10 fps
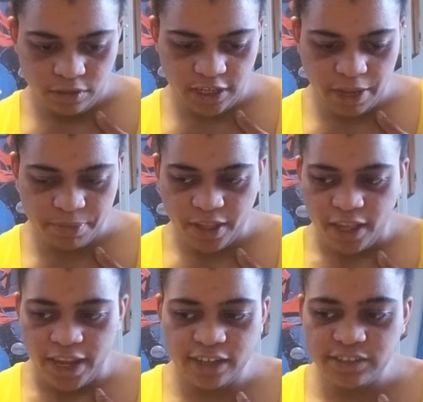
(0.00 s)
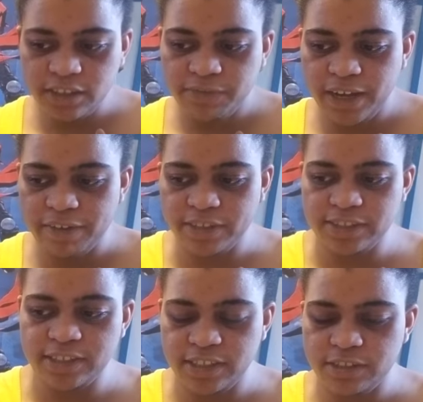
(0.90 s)
cups. Actually 5, because
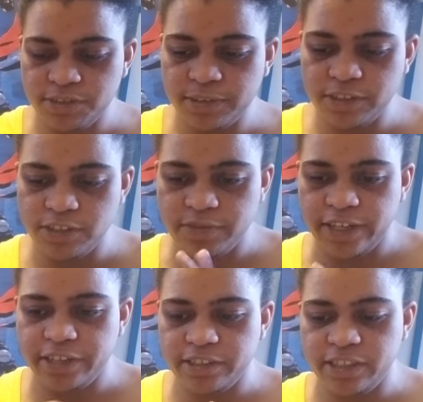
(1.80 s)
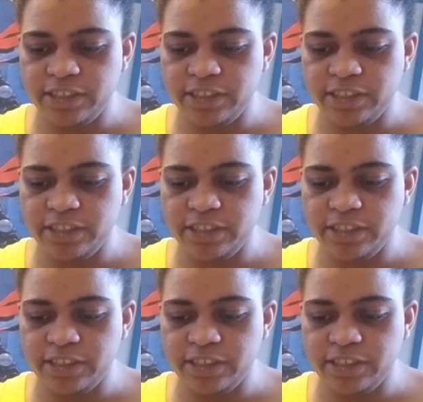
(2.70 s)
the 10 of swords is right here too.